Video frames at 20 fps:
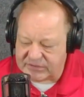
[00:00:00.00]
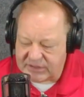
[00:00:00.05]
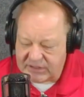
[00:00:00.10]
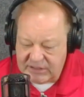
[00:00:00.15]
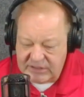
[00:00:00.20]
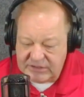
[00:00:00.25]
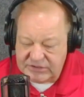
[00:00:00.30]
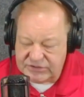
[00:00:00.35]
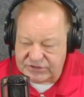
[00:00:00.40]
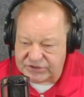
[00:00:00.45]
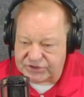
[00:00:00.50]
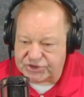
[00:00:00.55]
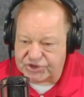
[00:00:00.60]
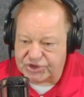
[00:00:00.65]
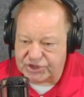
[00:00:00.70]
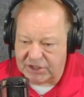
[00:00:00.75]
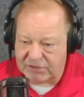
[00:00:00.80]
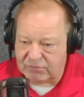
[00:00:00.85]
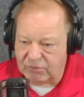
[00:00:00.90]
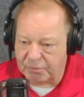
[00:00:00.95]
just
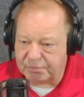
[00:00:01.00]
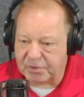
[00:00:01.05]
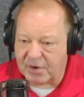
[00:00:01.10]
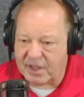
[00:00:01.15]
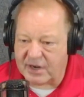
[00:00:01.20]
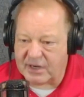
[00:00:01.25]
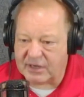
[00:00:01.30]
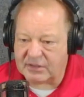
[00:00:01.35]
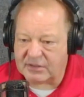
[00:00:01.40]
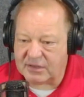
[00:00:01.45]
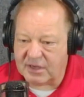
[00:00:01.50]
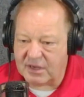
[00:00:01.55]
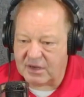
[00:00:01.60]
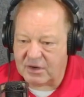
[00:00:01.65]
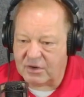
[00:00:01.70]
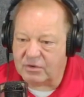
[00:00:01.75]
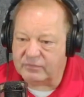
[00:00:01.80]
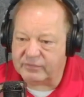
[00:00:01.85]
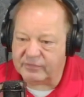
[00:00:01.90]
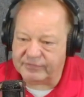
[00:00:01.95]
general product
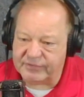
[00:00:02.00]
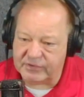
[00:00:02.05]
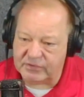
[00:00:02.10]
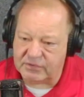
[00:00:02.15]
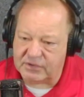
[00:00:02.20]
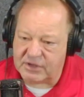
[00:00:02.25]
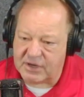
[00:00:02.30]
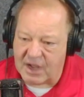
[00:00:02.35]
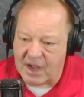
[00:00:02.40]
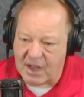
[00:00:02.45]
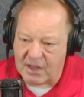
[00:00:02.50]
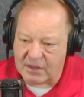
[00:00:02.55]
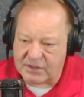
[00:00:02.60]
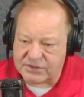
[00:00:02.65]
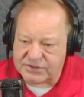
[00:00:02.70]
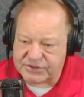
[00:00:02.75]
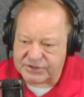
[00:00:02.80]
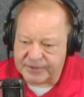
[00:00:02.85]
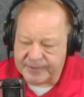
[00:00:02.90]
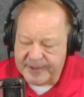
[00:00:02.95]
overview and
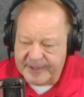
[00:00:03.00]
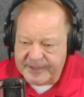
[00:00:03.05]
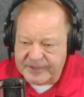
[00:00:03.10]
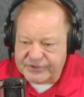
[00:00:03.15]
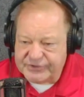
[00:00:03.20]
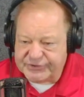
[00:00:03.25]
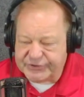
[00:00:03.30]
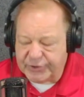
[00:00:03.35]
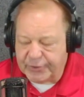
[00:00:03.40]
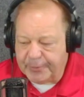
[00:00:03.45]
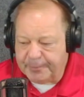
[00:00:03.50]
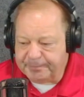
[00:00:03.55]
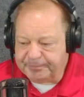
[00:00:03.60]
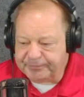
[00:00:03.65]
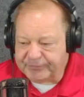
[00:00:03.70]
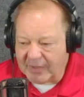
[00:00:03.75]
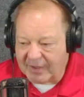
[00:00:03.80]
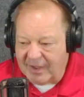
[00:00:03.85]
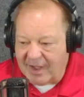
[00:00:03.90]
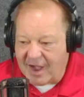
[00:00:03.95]
knowledge. So
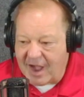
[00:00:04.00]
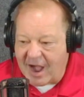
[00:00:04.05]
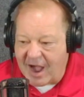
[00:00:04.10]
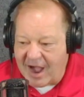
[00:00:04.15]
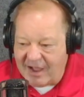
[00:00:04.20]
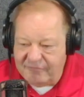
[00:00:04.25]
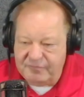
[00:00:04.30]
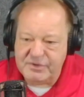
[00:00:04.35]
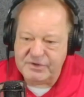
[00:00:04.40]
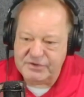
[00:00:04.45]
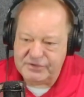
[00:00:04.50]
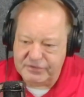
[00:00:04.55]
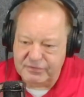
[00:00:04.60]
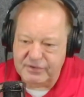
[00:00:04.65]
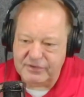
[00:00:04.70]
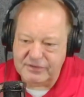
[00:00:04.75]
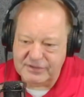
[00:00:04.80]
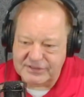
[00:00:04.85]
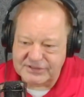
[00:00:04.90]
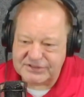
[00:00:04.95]
I've been doing
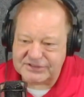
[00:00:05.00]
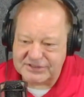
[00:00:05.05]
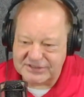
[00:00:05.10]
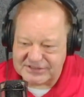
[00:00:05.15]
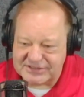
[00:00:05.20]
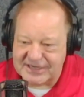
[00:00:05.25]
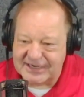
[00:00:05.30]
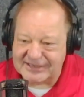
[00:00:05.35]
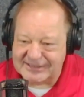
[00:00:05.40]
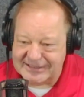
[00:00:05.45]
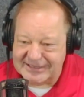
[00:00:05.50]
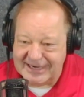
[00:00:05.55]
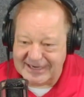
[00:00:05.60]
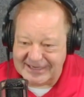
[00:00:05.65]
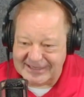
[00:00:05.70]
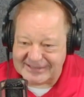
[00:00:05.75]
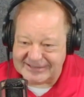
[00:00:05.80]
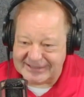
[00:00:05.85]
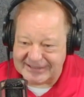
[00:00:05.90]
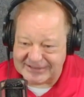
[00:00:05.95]
this since
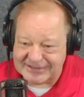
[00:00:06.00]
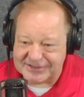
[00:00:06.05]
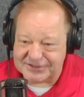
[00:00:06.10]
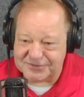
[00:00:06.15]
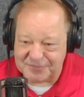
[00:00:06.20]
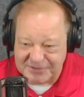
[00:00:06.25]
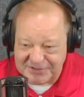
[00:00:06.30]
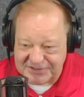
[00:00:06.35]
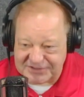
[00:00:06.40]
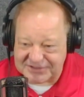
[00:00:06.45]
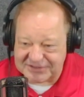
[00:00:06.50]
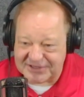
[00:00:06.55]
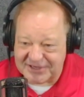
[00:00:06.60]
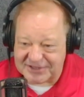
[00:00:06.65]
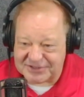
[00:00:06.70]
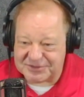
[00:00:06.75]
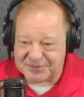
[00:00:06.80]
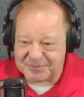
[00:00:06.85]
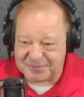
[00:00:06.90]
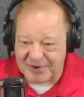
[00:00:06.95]
1986, as we
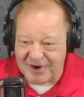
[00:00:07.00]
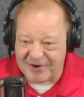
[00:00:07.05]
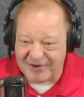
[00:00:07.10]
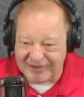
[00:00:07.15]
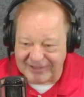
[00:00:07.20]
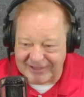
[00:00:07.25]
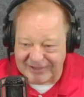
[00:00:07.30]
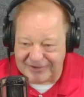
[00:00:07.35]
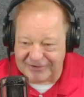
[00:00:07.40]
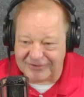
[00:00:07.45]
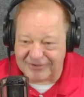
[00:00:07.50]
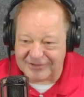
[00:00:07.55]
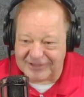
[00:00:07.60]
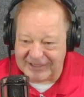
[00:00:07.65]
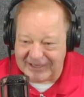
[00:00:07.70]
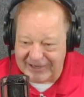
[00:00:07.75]
discussed prior to getting on the air.